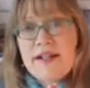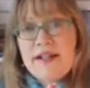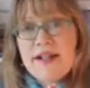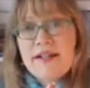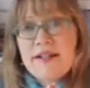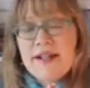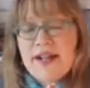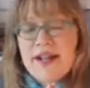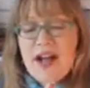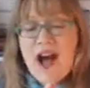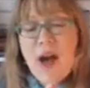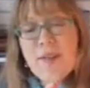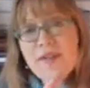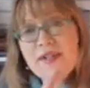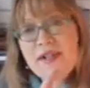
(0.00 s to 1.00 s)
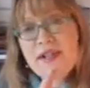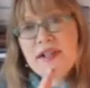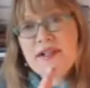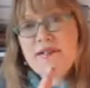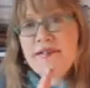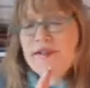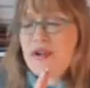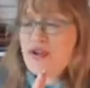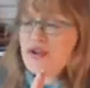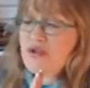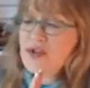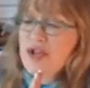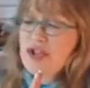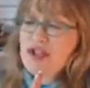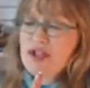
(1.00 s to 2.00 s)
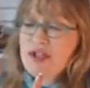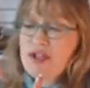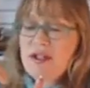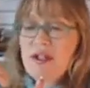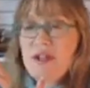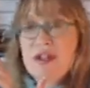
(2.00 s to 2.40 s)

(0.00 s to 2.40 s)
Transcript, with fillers: is in the opposite flow direction